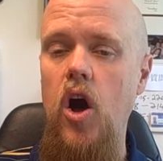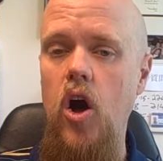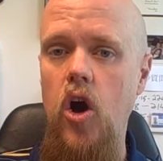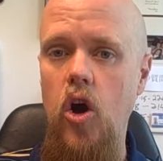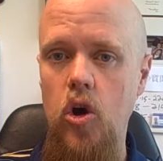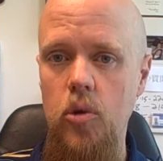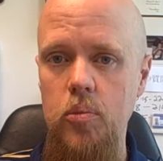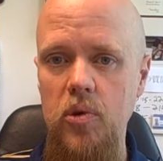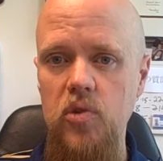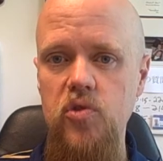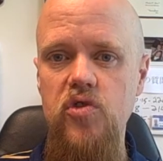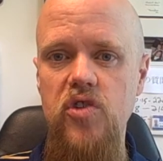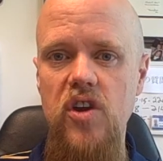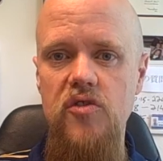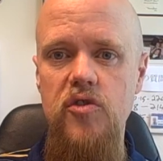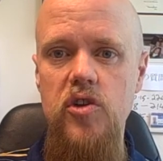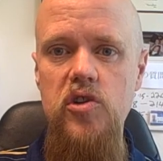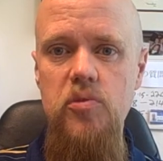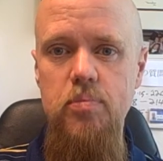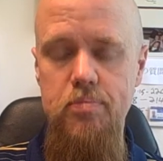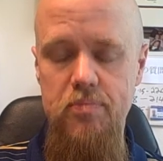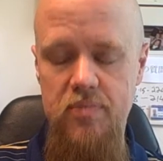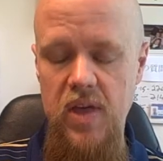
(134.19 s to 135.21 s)
Almost
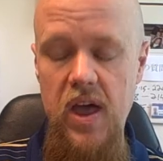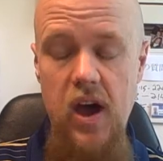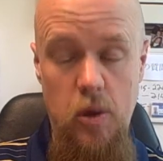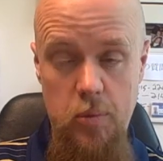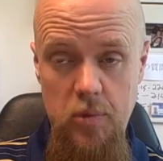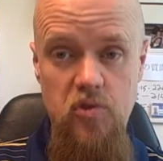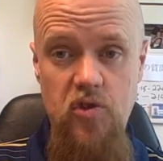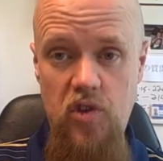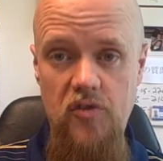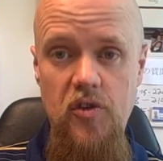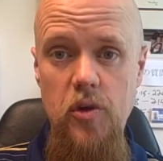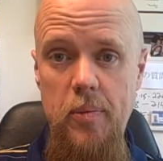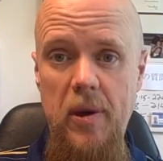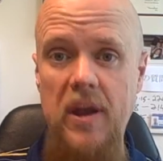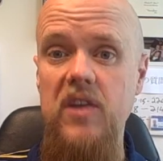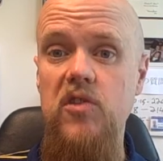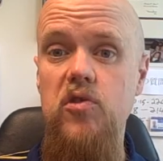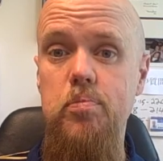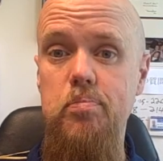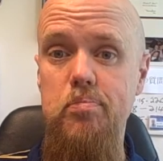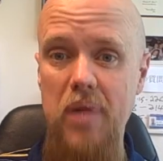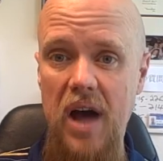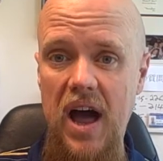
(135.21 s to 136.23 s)

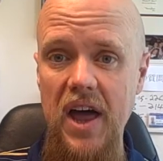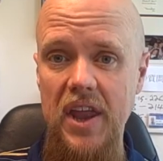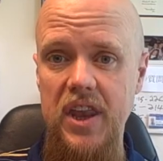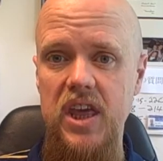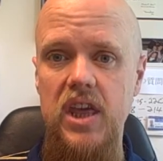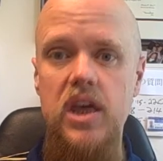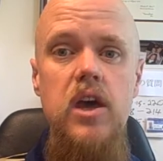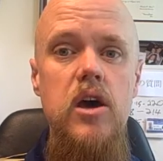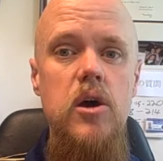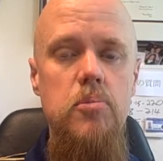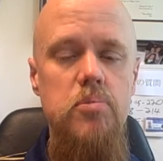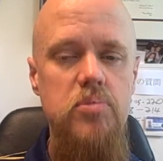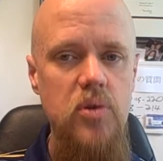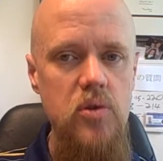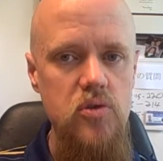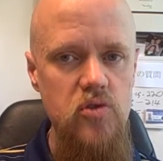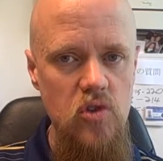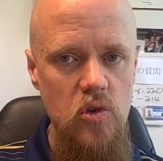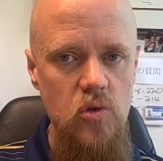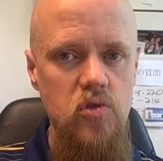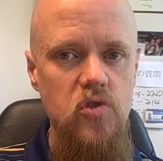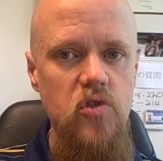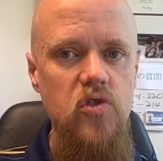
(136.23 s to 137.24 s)
everybody's body
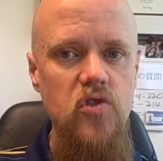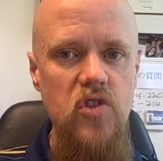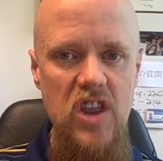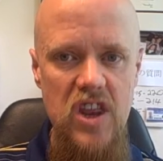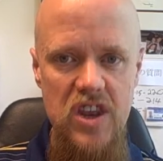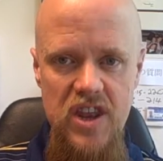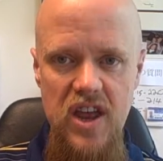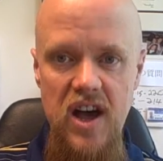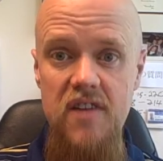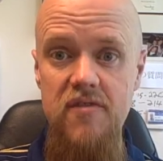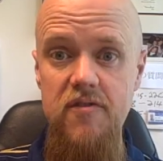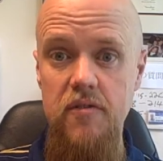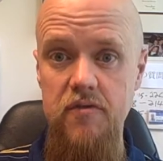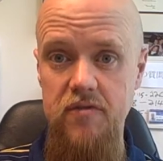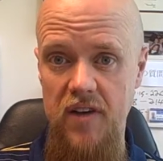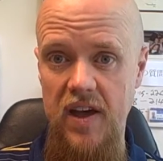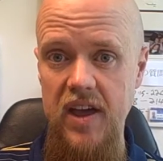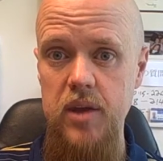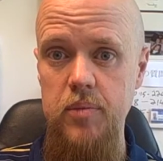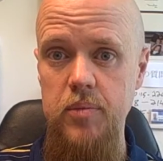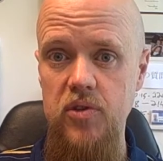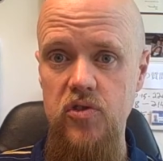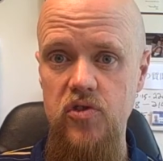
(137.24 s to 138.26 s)
produces enough
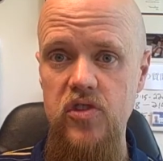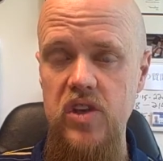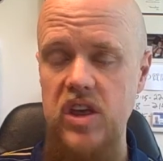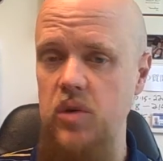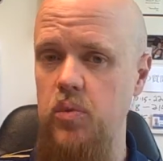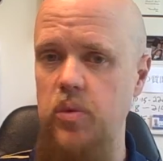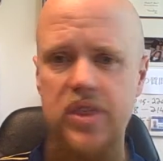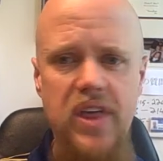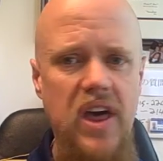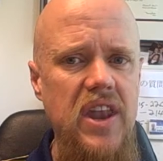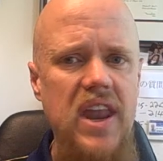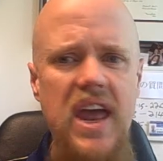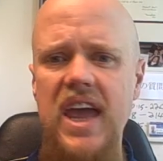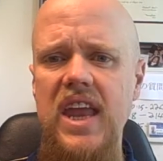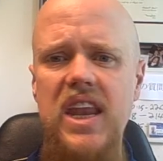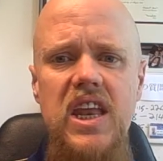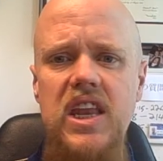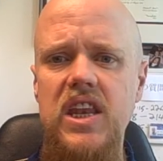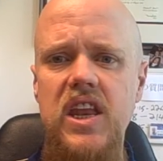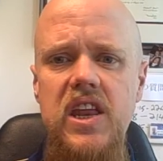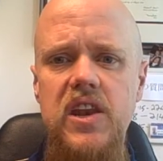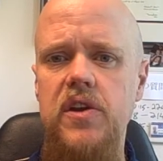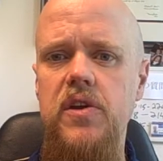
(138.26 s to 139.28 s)
vitamin D without
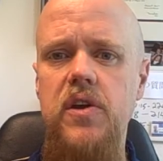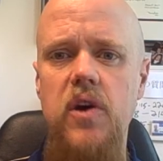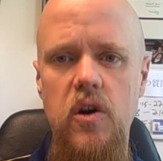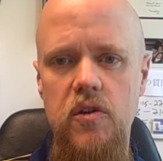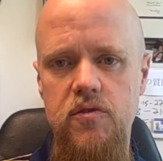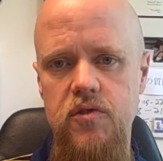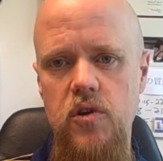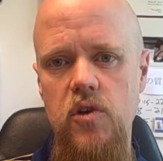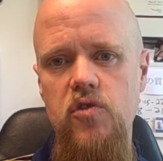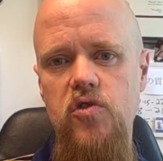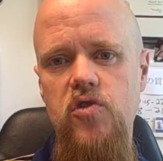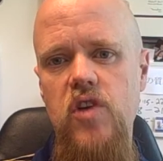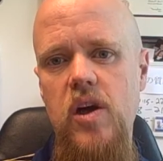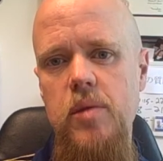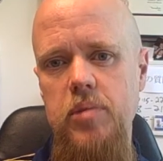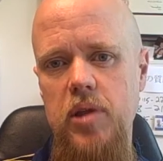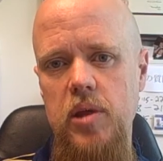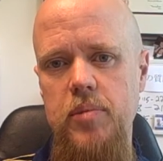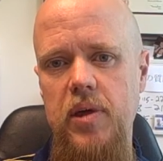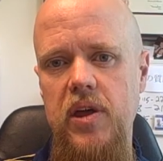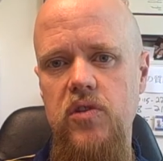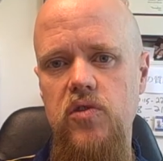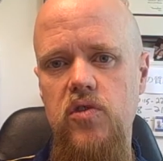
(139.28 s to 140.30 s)
any need at all for a
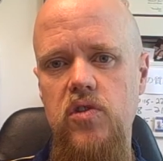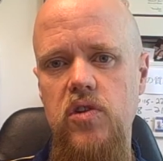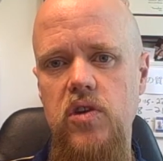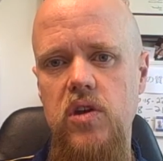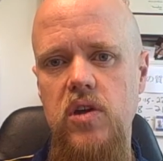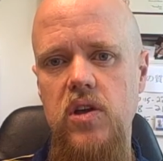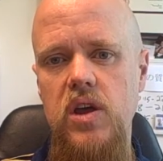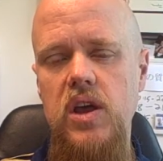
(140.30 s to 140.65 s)
supplement.